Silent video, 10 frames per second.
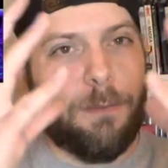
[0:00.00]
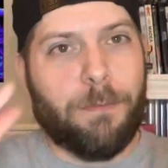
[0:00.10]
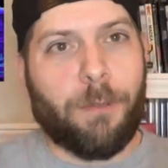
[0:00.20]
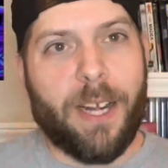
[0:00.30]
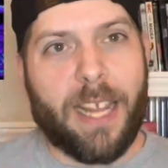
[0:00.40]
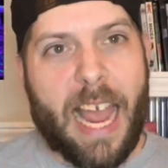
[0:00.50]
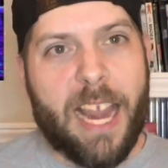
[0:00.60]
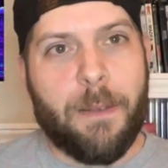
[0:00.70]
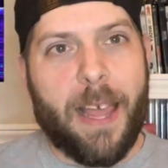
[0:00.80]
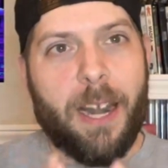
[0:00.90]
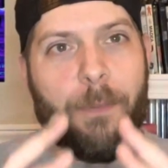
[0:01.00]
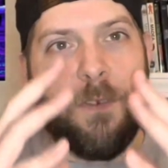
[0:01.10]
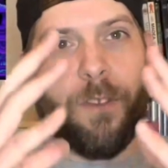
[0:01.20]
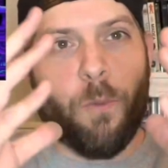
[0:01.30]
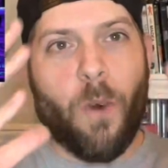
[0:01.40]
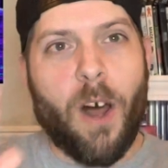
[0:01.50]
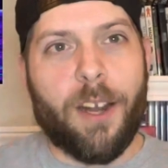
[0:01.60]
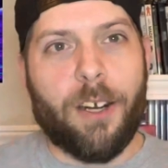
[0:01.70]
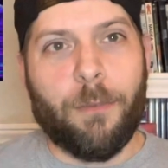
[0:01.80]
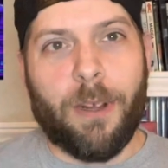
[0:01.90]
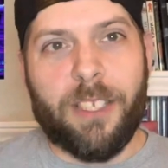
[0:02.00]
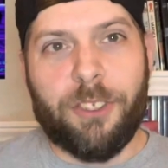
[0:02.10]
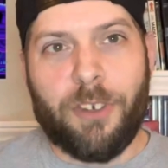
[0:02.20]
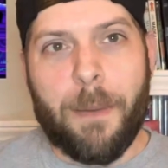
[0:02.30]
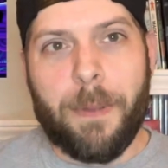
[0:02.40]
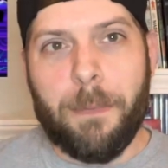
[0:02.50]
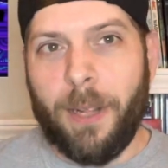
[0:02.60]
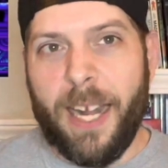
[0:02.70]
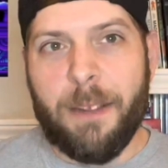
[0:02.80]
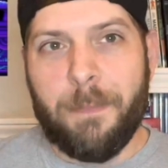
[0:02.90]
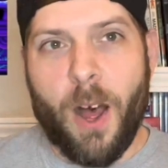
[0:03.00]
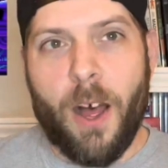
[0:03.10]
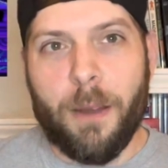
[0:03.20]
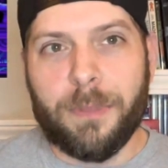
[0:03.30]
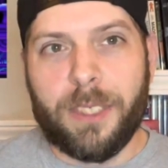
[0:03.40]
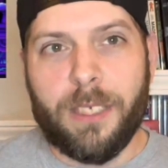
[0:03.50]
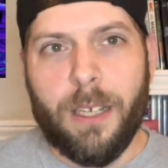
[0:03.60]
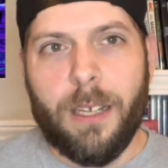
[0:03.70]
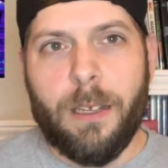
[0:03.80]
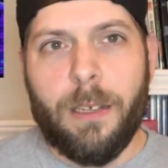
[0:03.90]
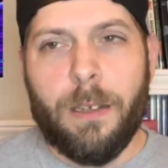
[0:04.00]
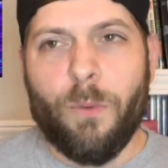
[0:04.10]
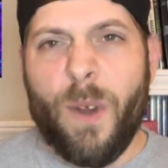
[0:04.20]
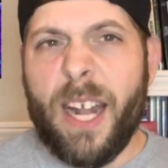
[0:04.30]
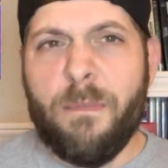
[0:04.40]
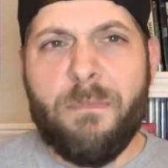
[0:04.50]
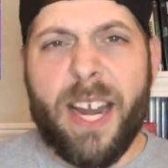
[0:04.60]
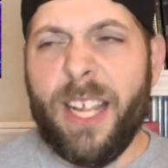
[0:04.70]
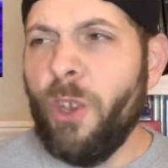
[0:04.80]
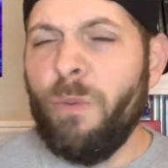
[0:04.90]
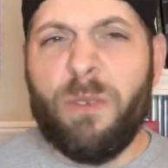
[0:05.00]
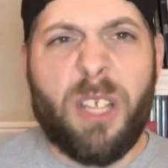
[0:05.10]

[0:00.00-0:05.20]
bring Eggman up from the water while he's planting bombs. Wait a minute, you